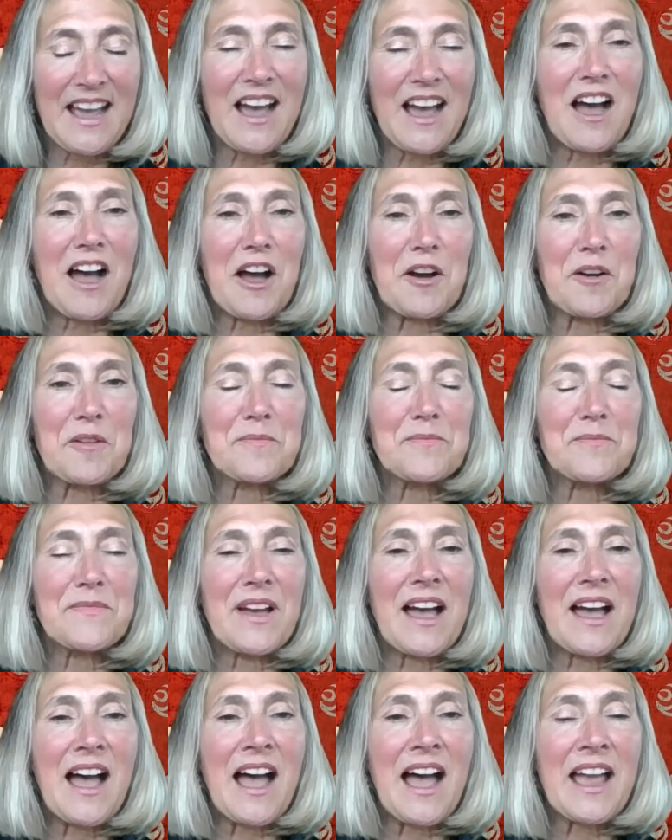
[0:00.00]

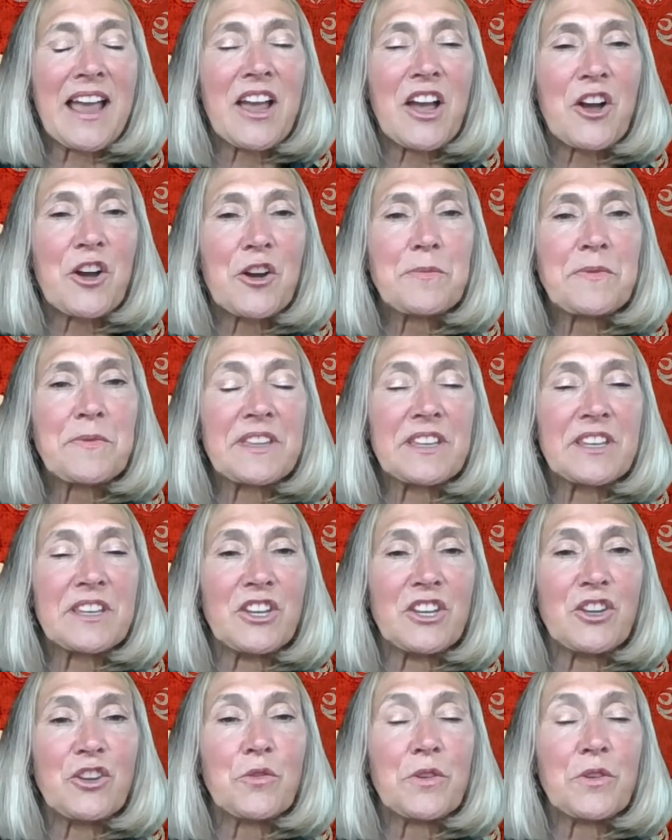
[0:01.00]
I hope that
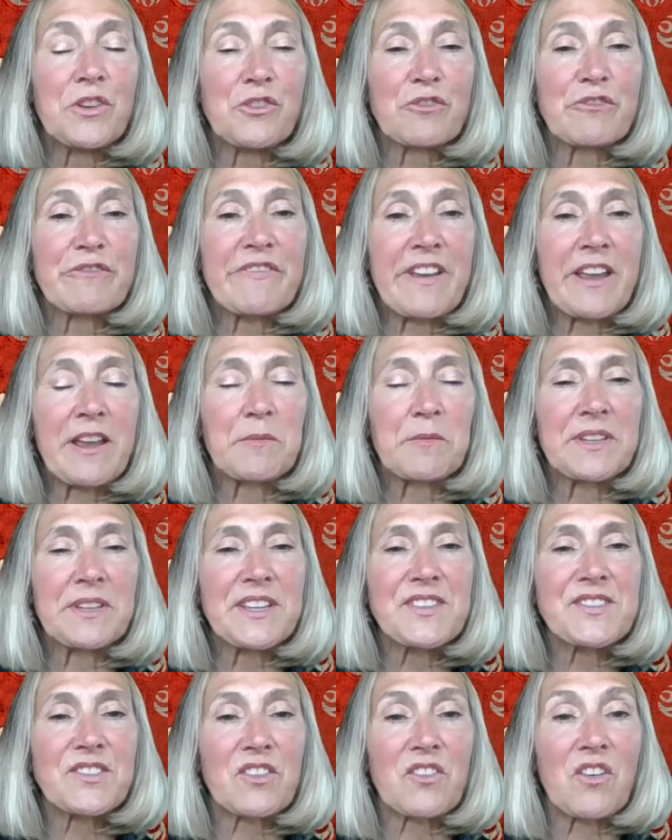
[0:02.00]
you and your
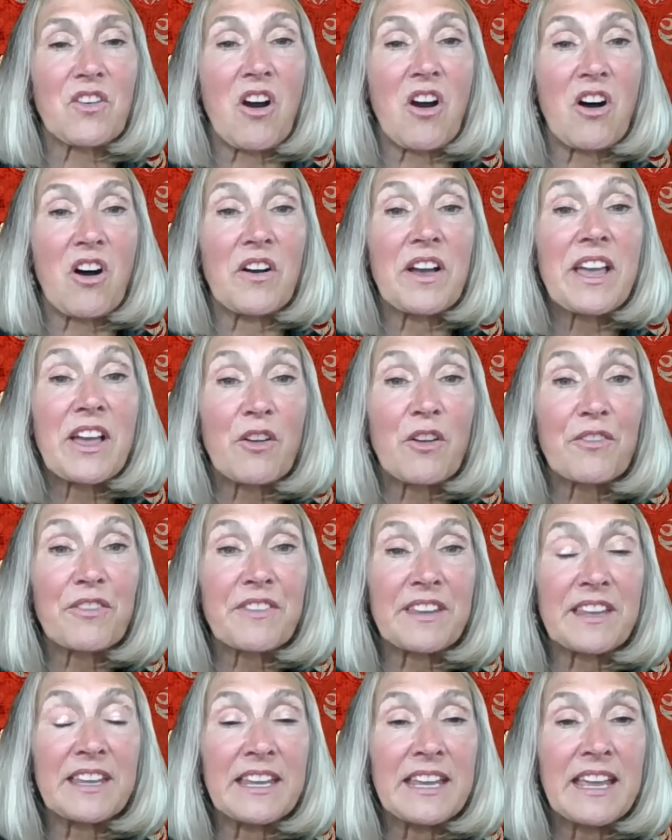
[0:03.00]
families are all
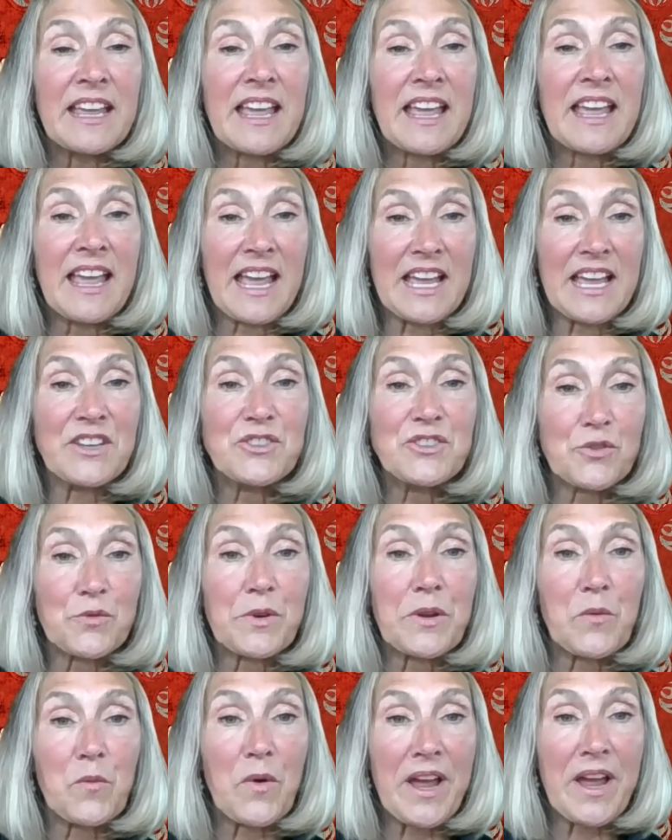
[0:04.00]
healthy and
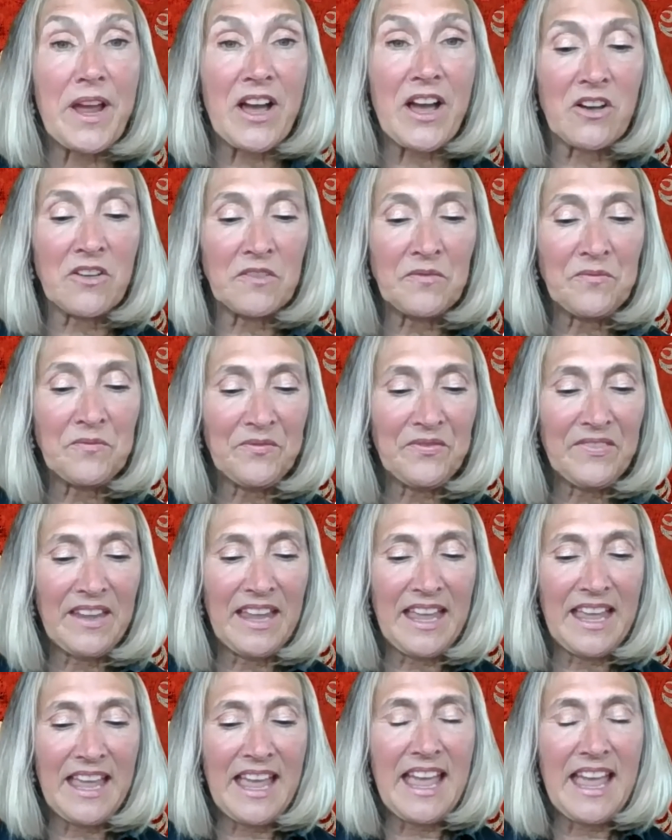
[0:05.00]
doing well.
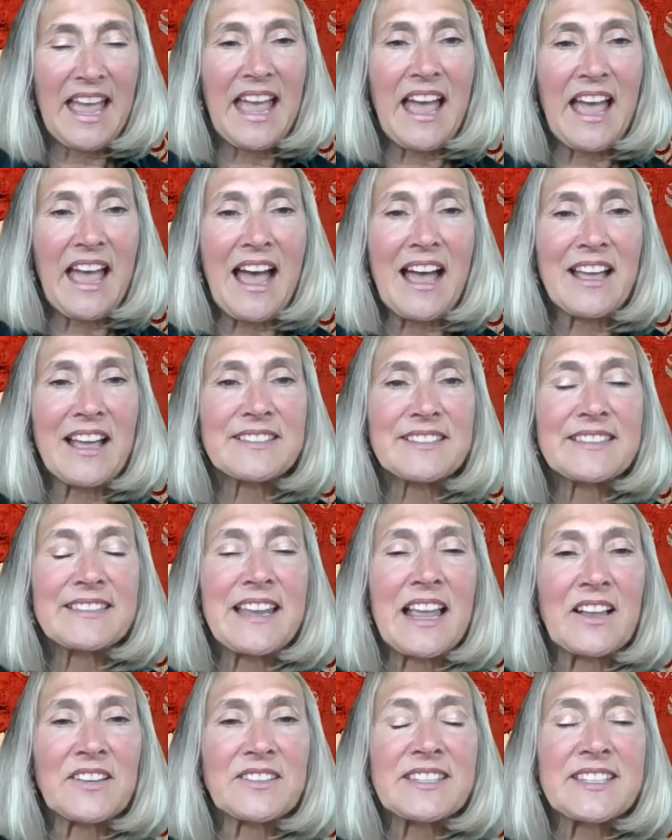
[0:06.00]

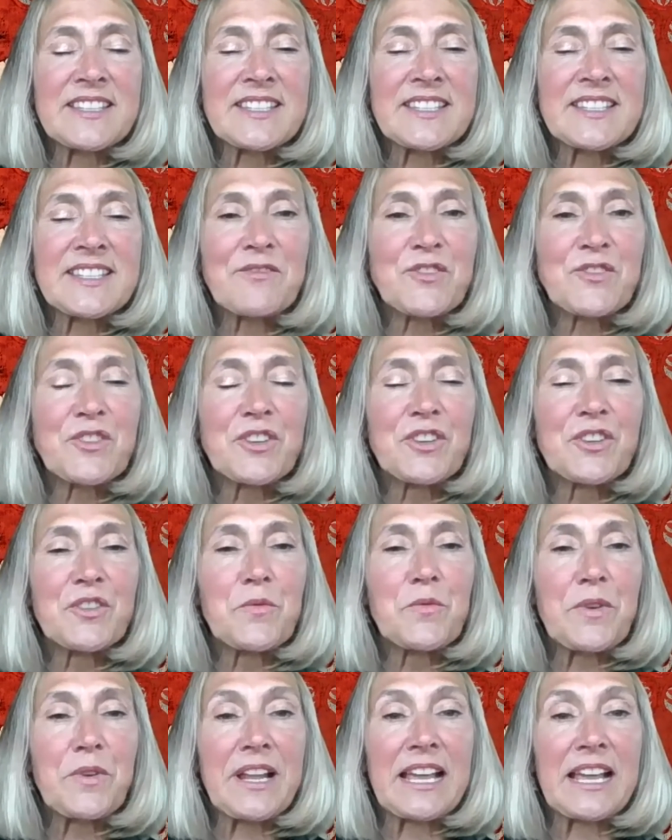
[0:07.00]
Now, this
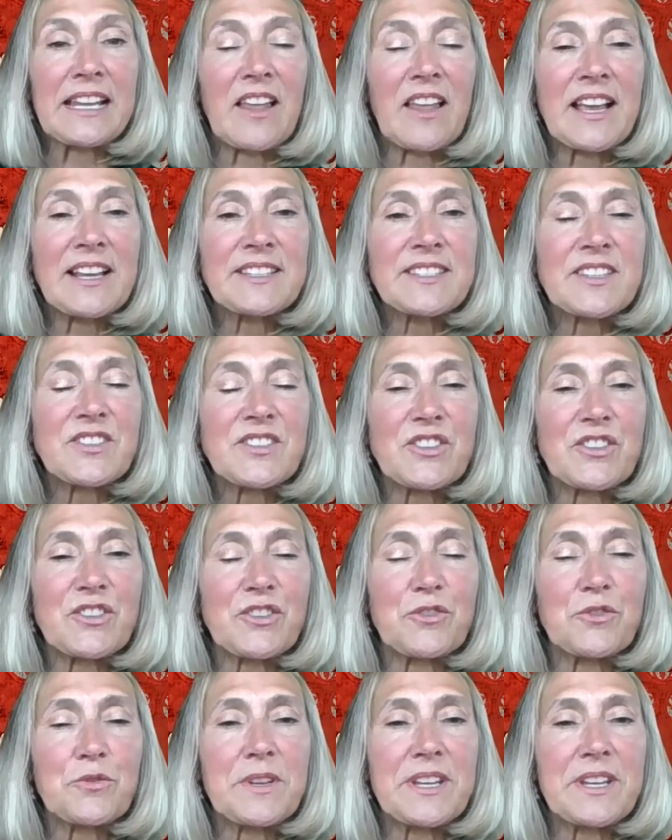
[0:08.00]
afternoon, what I'd like to
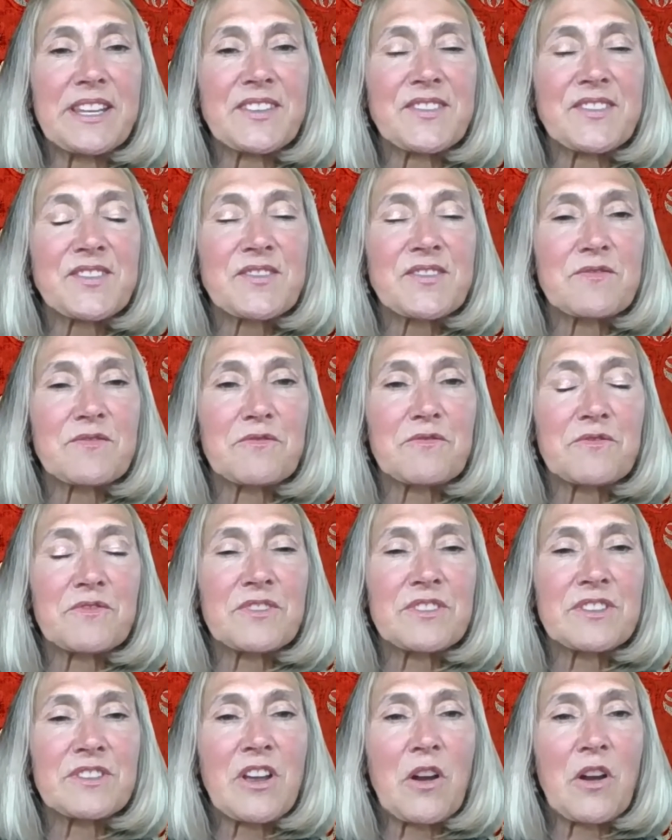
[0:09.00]
do is
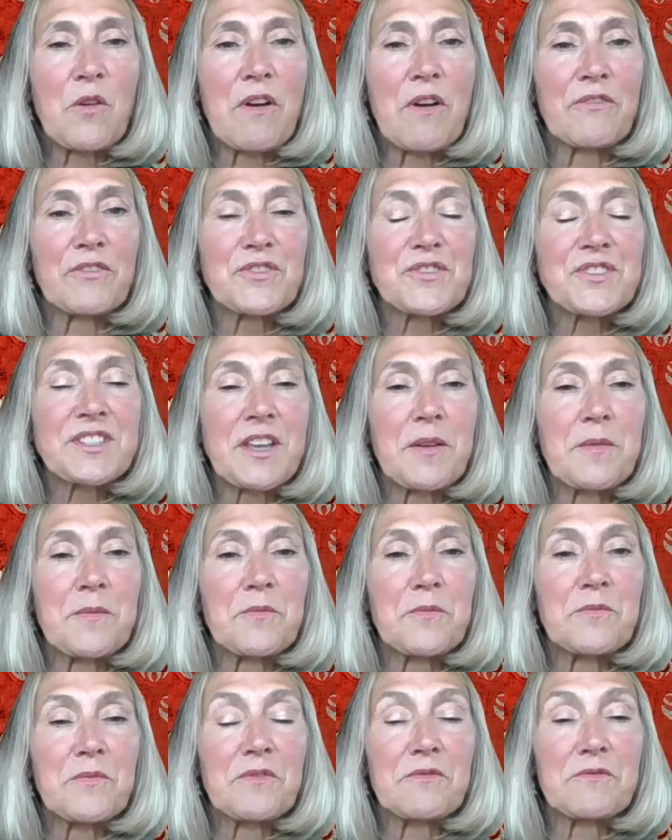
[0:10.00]
go over
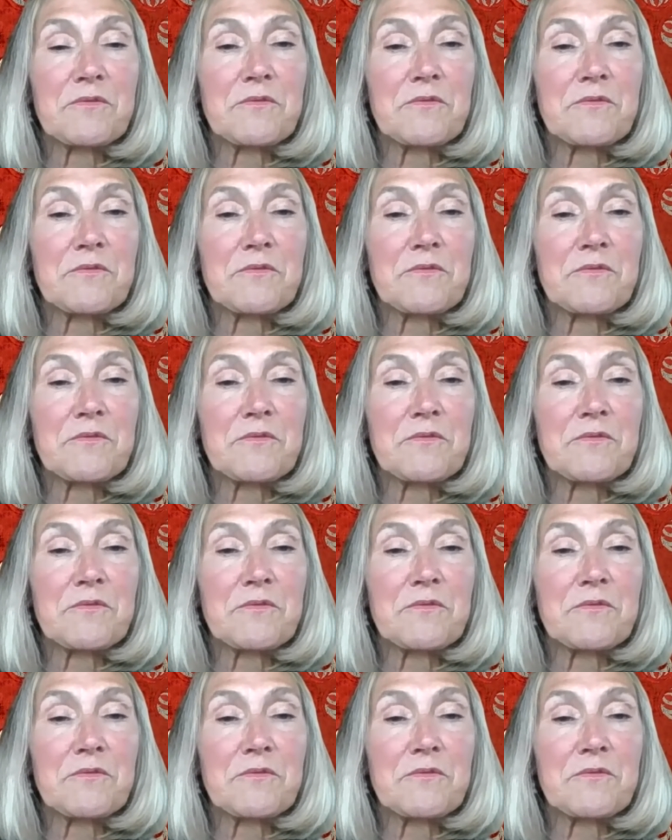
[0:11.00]
some